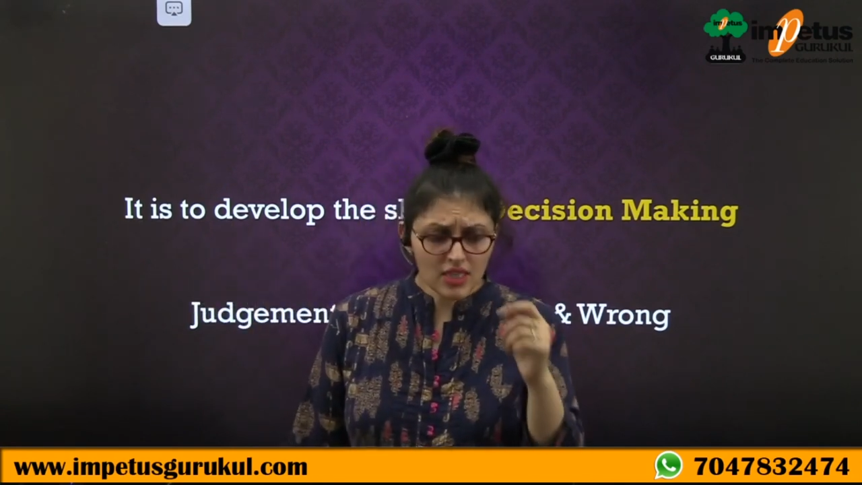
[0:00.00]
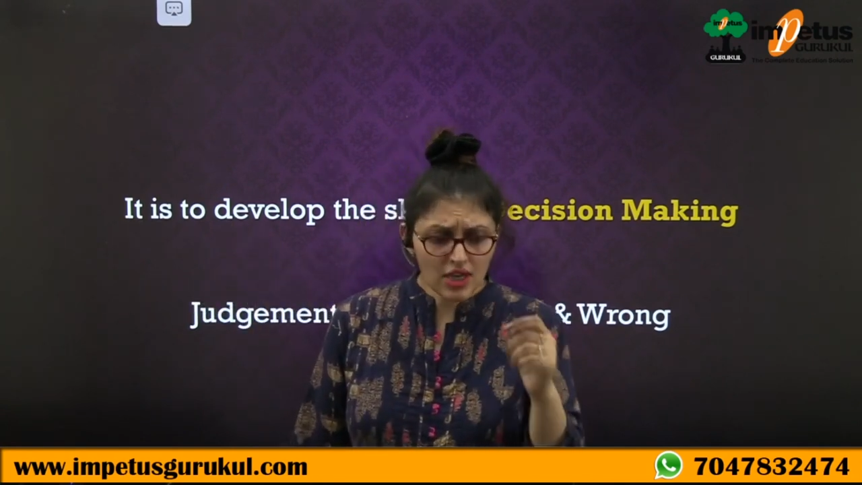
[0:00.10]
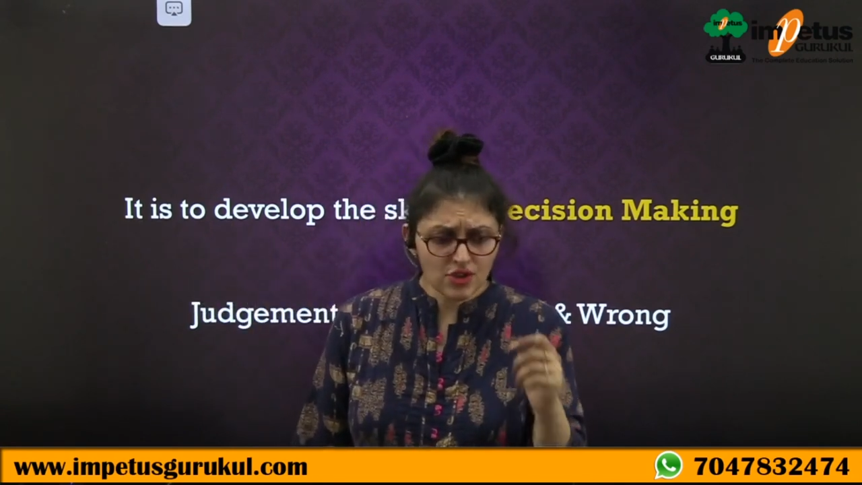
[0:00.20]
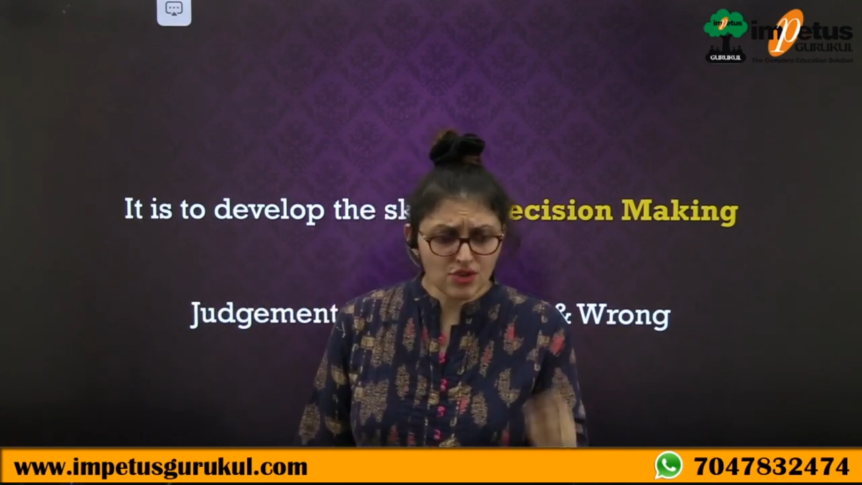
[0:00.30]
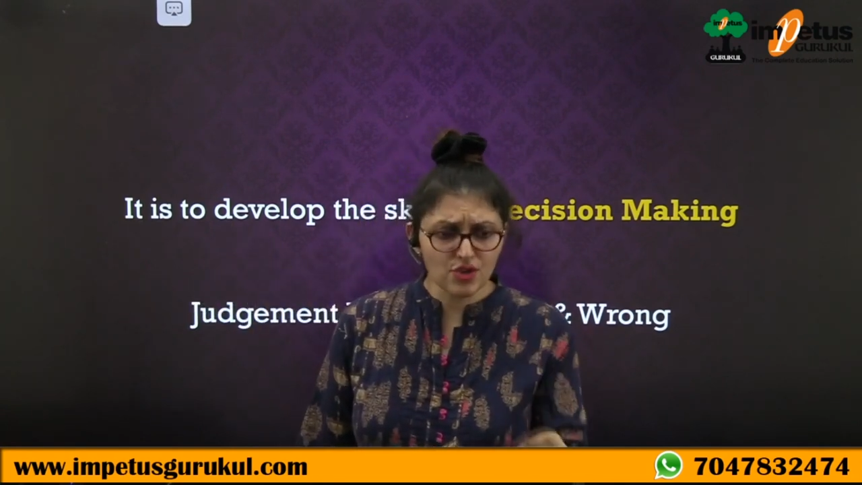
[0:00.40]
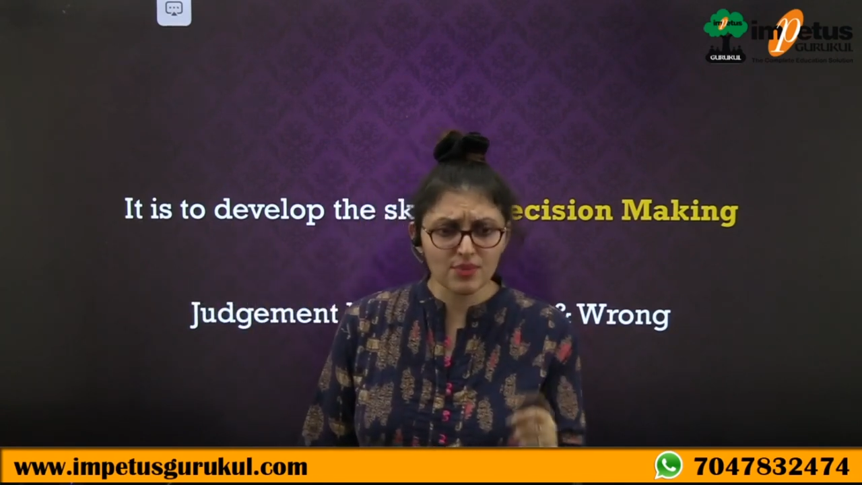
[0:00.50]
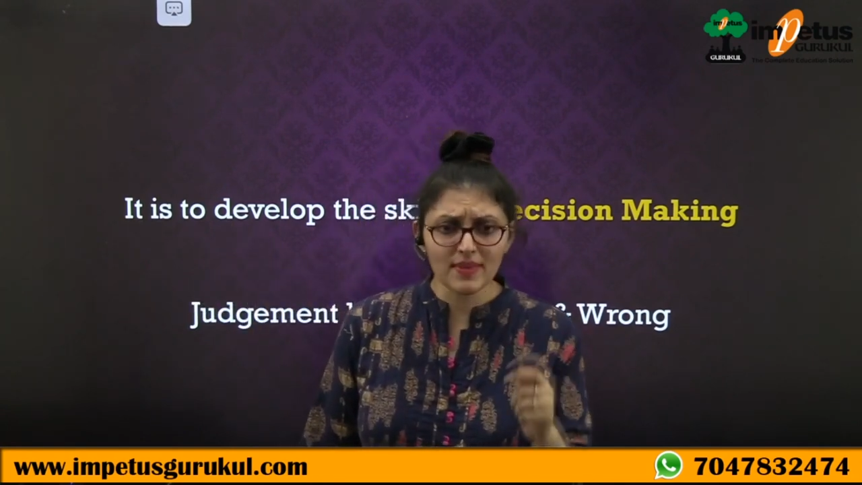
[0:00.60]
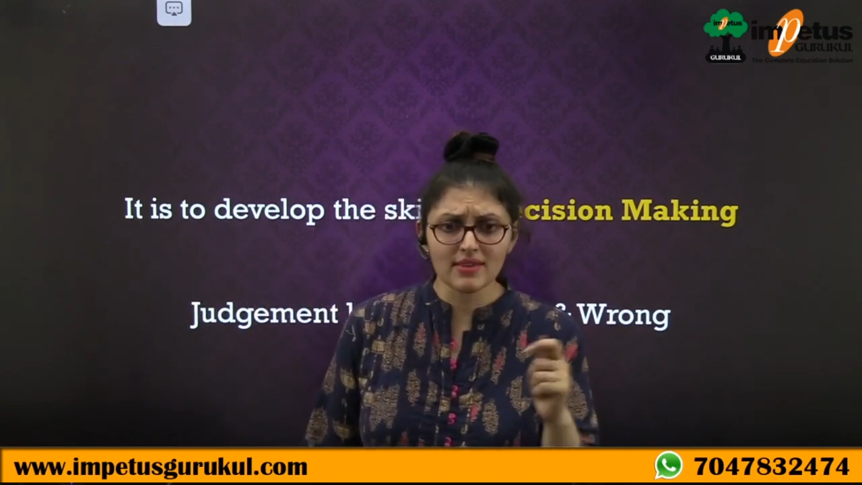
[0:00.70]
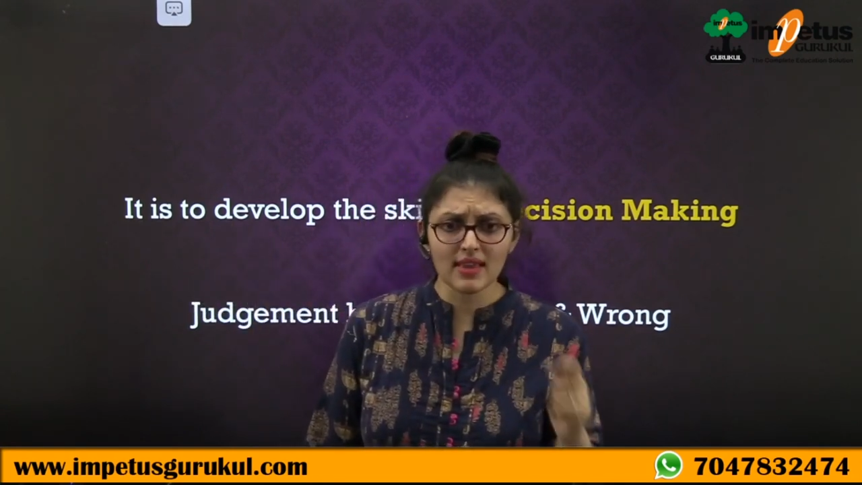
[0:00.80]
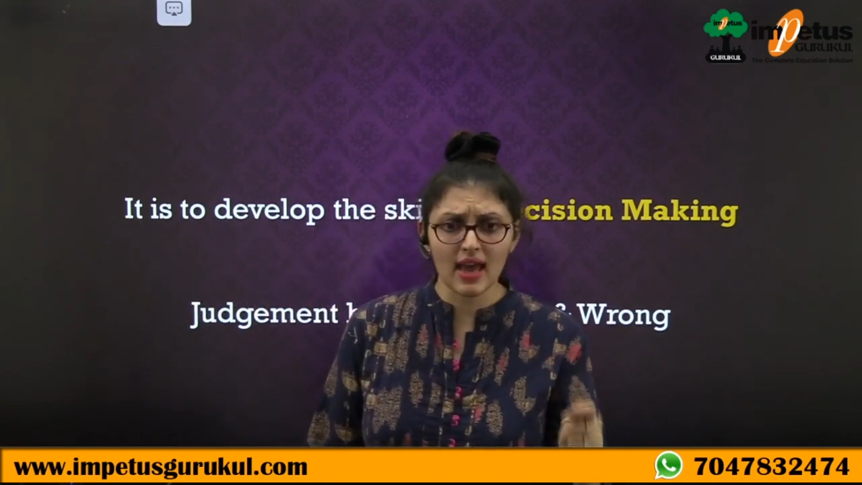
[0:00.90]
You should
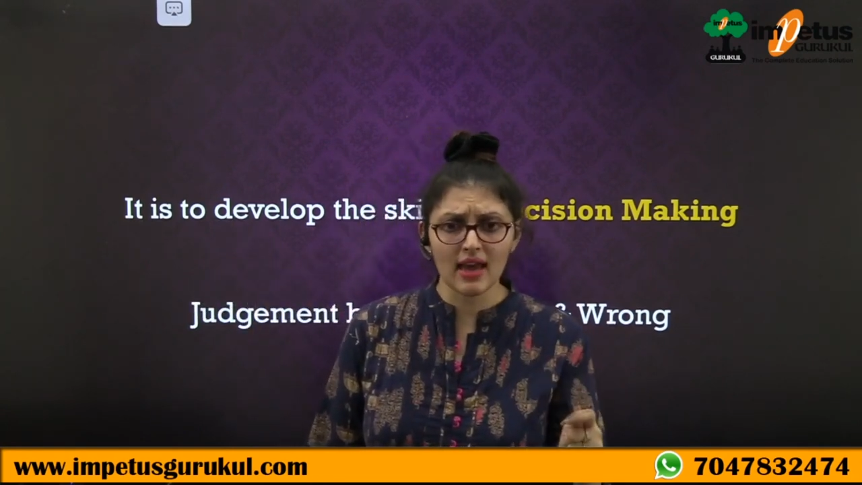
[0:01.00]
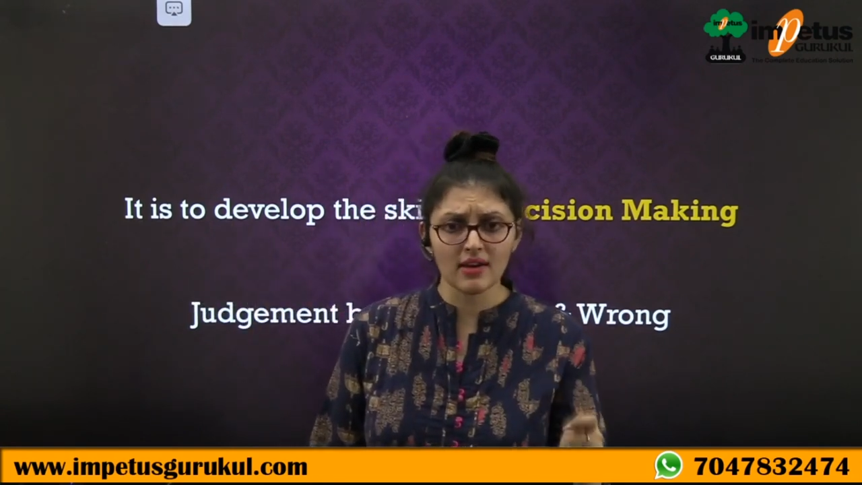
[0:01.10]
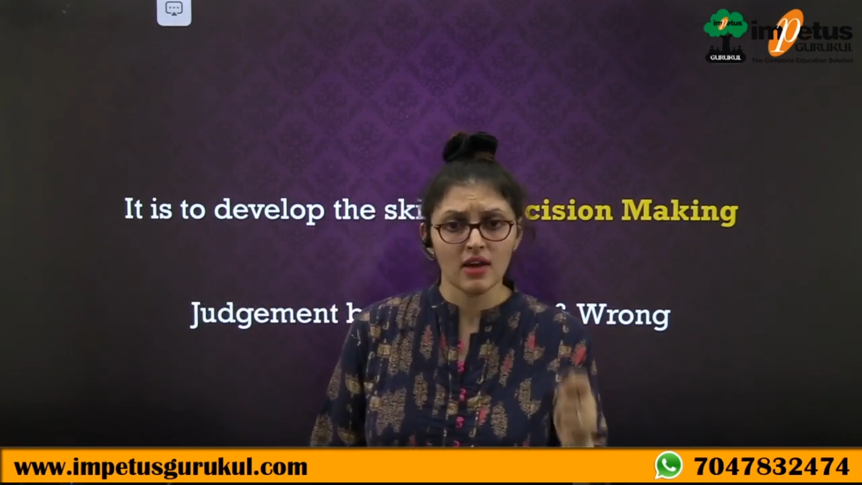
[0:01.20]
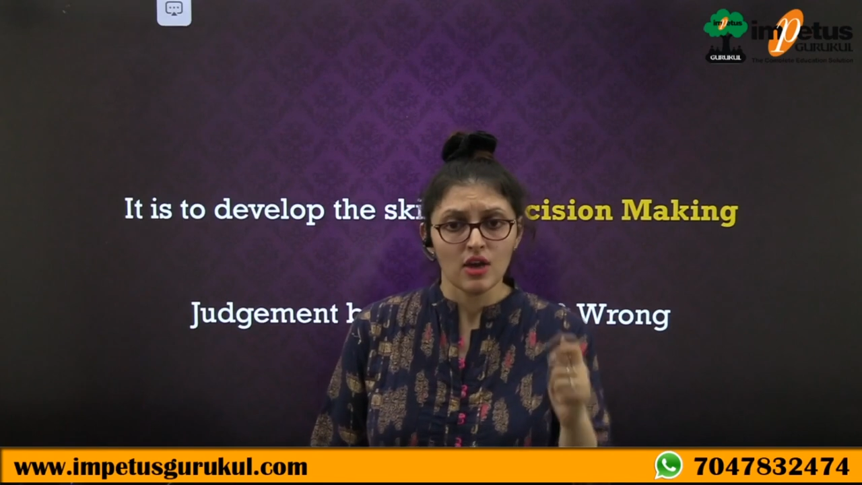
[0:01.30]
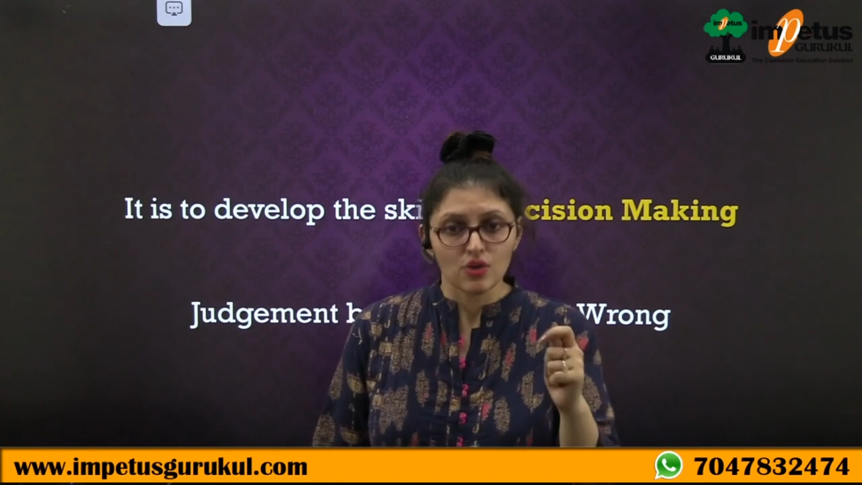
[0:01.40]
be there